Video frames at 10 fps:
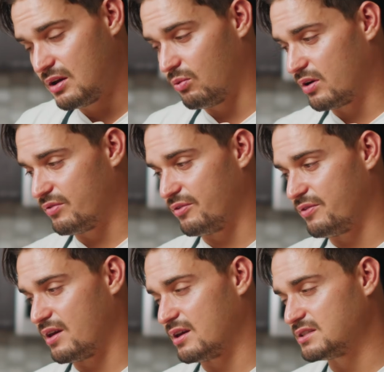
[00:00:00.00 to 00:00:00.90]
One of
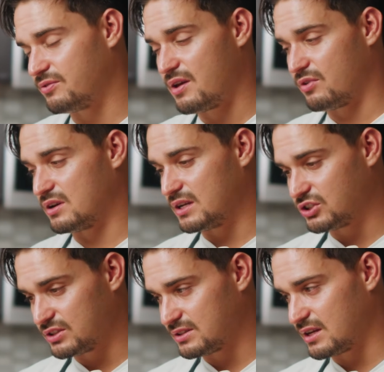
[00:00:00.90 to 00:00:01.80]
his favorite
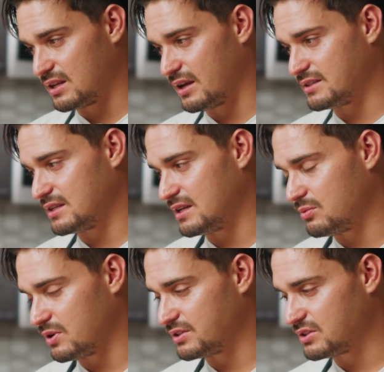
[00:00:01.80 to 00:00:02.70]
dishes that he liked to eat
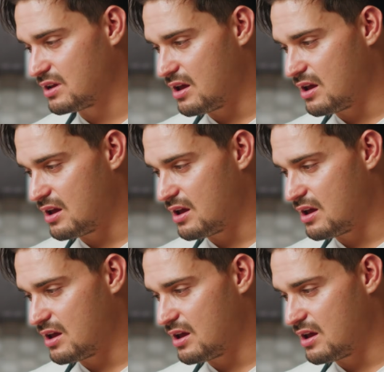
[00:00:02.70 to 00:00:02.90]
was